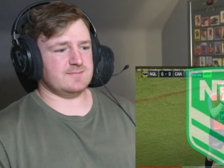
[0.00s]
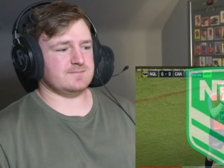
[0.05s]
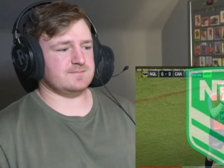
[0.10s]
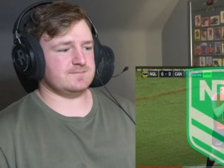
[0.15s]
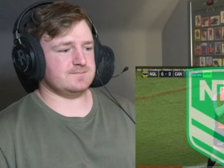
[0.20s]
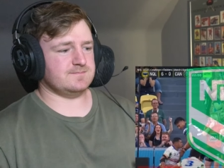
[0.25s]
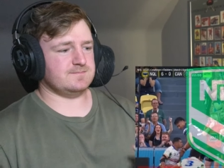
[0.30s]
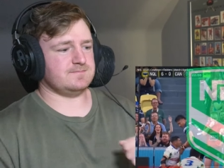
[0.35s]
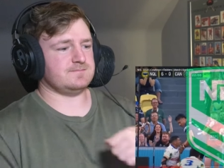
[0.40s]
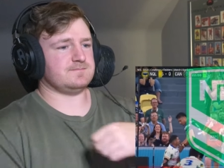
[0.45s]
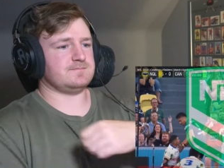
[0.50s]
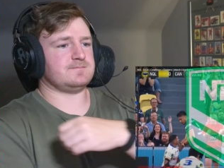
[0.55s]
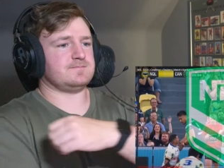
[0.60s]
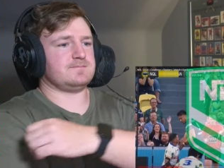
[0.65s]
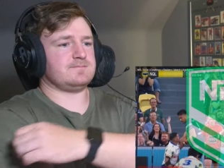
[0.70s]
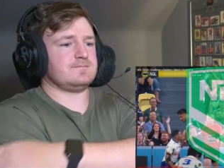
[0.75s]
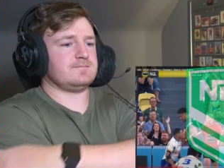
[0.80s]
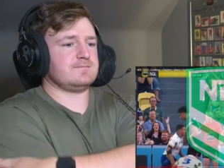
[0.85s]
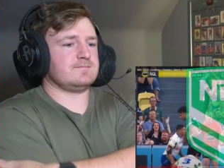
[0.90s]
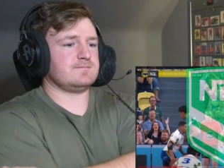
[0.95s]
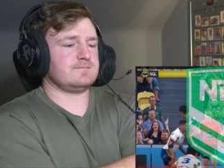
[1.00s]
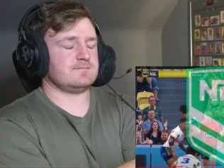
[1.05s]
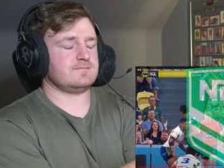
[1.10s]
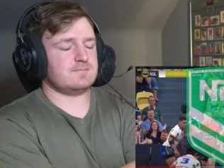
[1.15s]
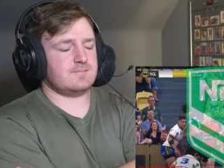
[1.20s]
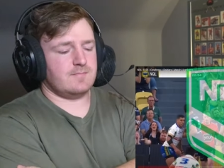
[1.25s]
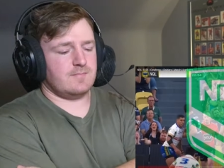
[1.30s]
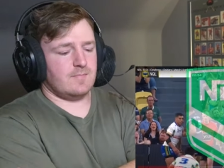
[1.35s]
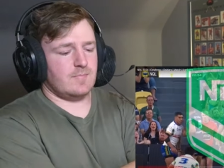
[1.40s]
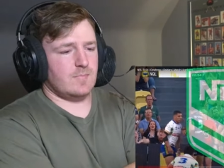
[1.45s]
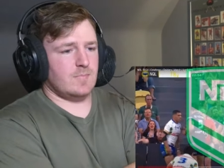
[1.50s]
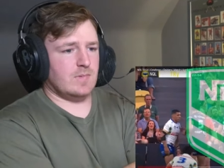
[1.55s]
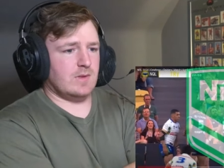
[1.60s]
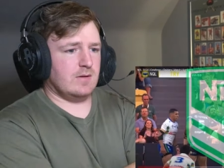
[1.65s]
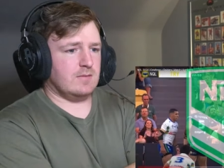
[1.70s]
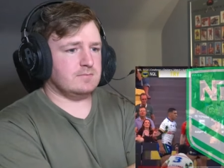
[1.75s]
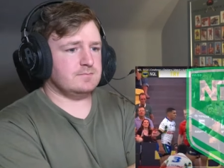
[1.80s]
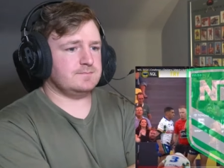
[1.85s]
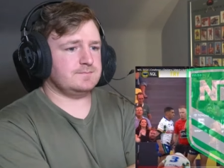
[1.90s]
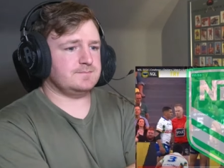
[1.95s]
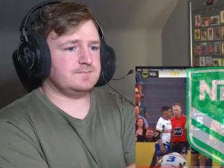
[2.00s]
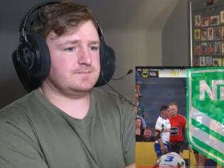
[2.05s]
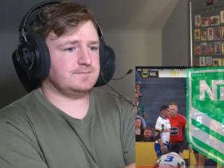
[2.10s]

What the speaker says: Boys have a second try.